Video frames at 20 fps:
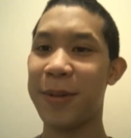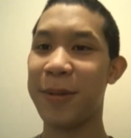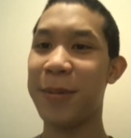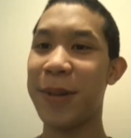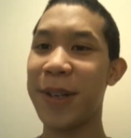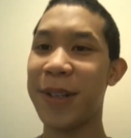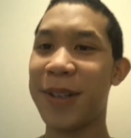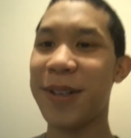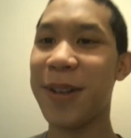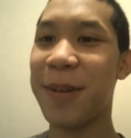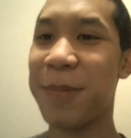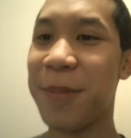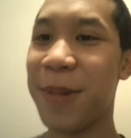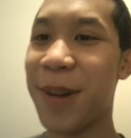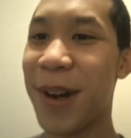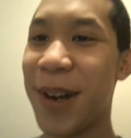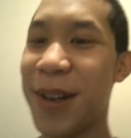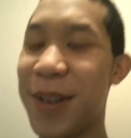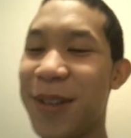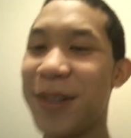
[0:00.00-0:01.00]
What's up
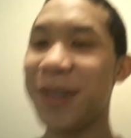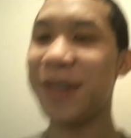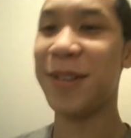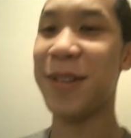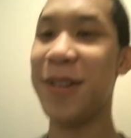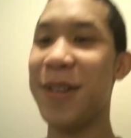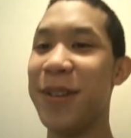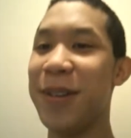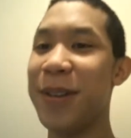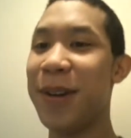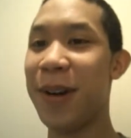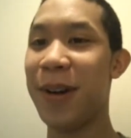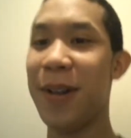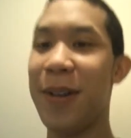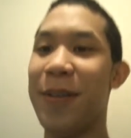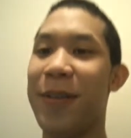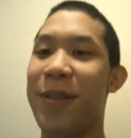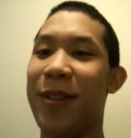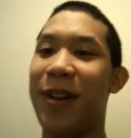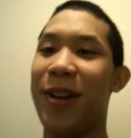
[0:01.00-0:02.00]
guys, this is
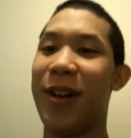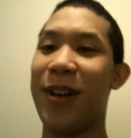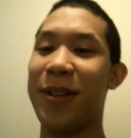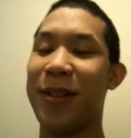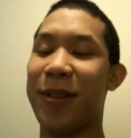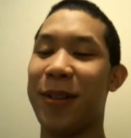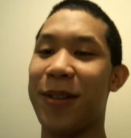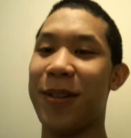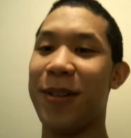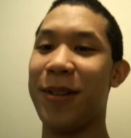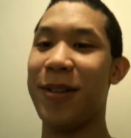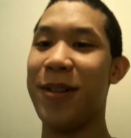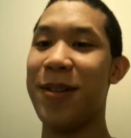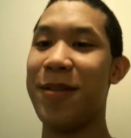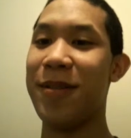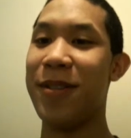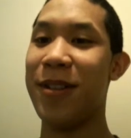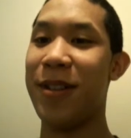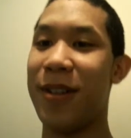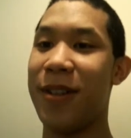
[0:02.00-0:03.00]
Oliver Oscar
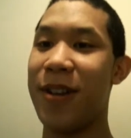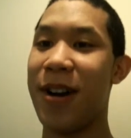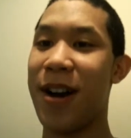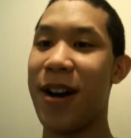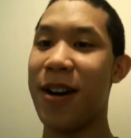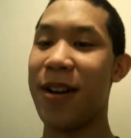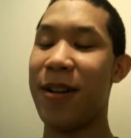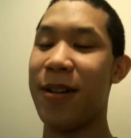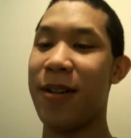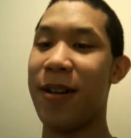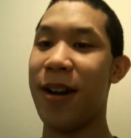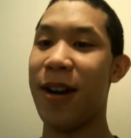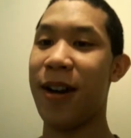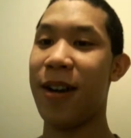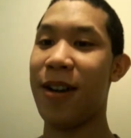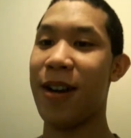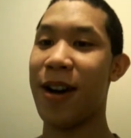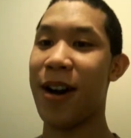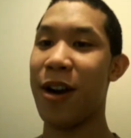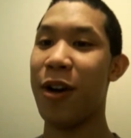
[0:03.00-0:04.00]
DVD Guy here
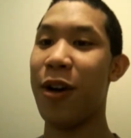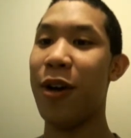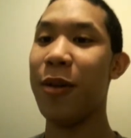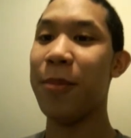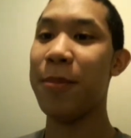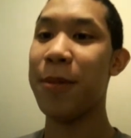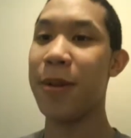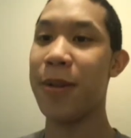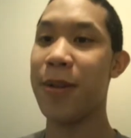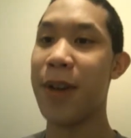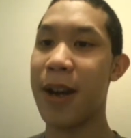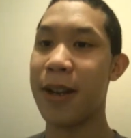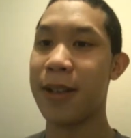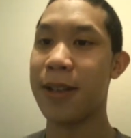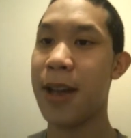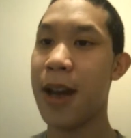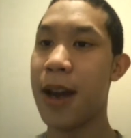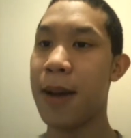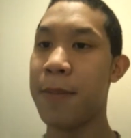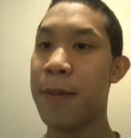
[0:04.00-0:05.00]
at I hope you guys
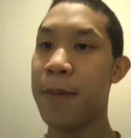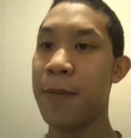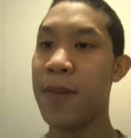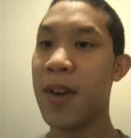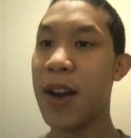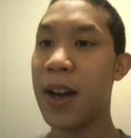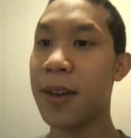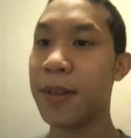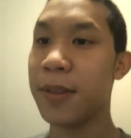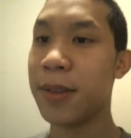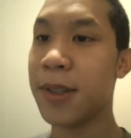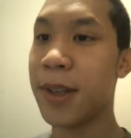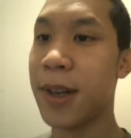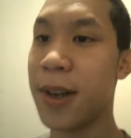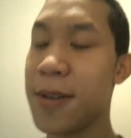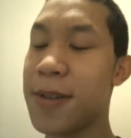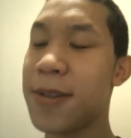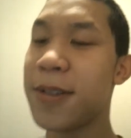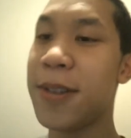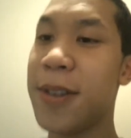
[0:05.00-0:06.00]
happy
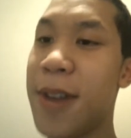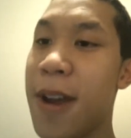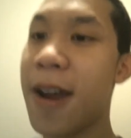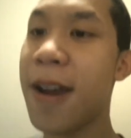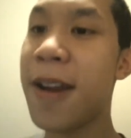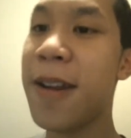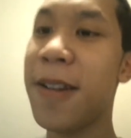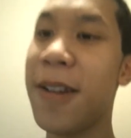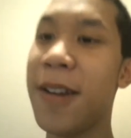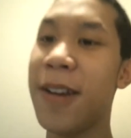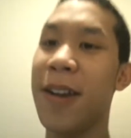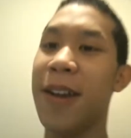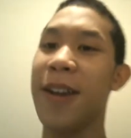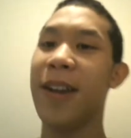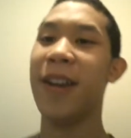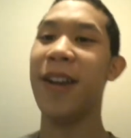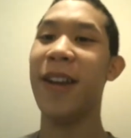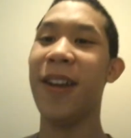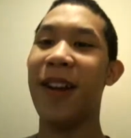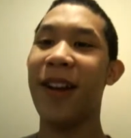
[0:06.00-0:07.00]
Valentine's Day.
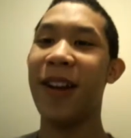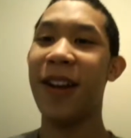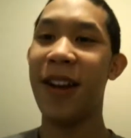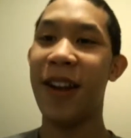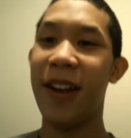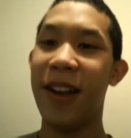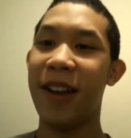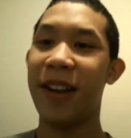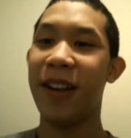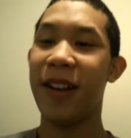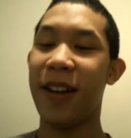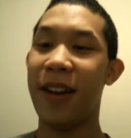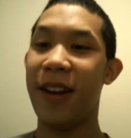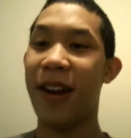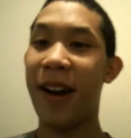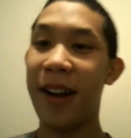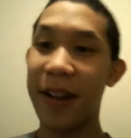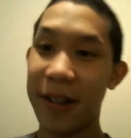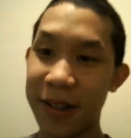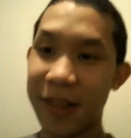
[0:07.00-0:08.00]
And
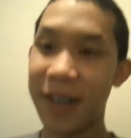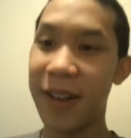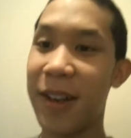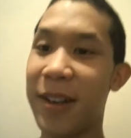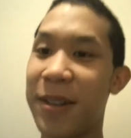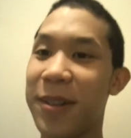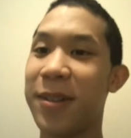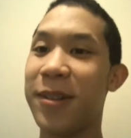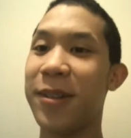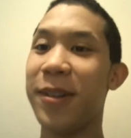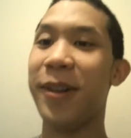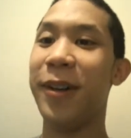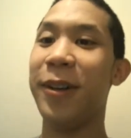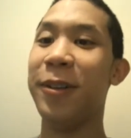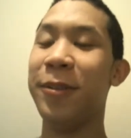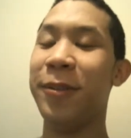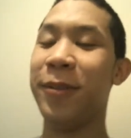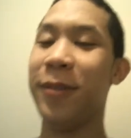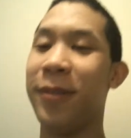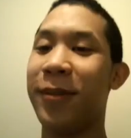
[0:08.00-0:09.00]
I did
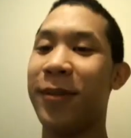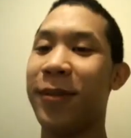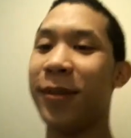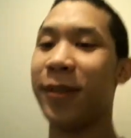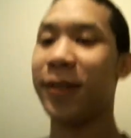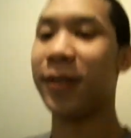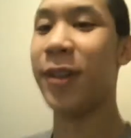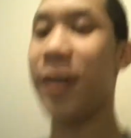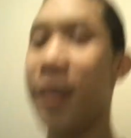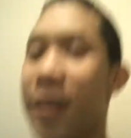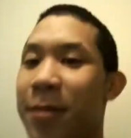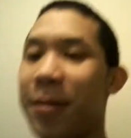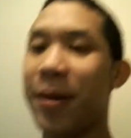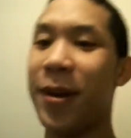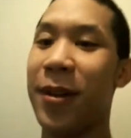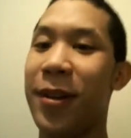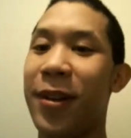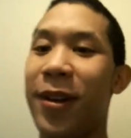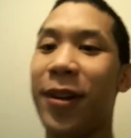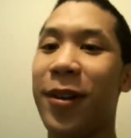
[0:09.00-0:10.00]
so. Sorry you
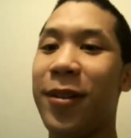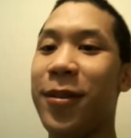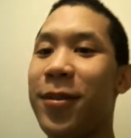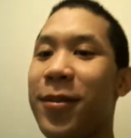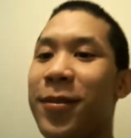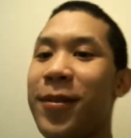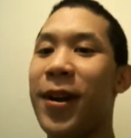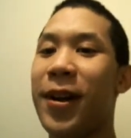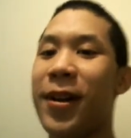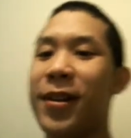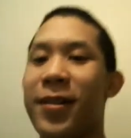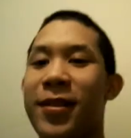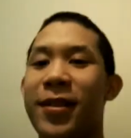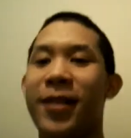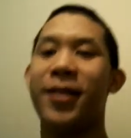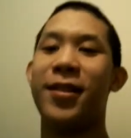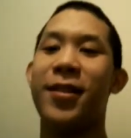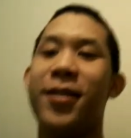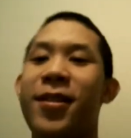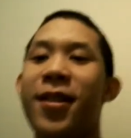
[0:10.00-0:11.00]
may know,
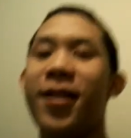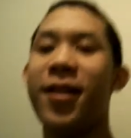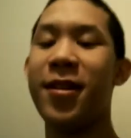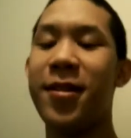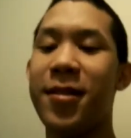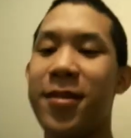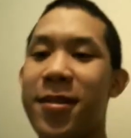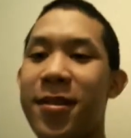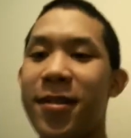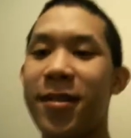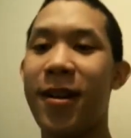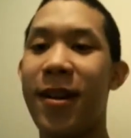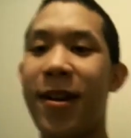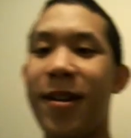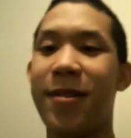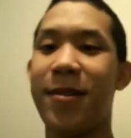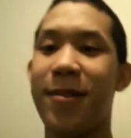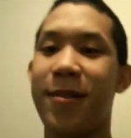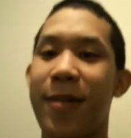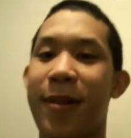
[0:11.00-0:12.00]
Valentine's Day is
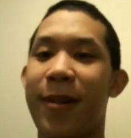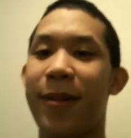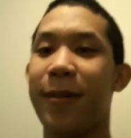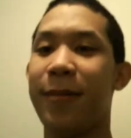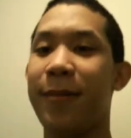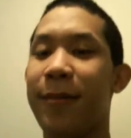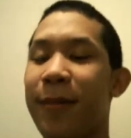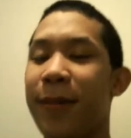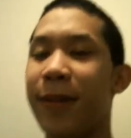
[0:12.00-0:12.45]
today, so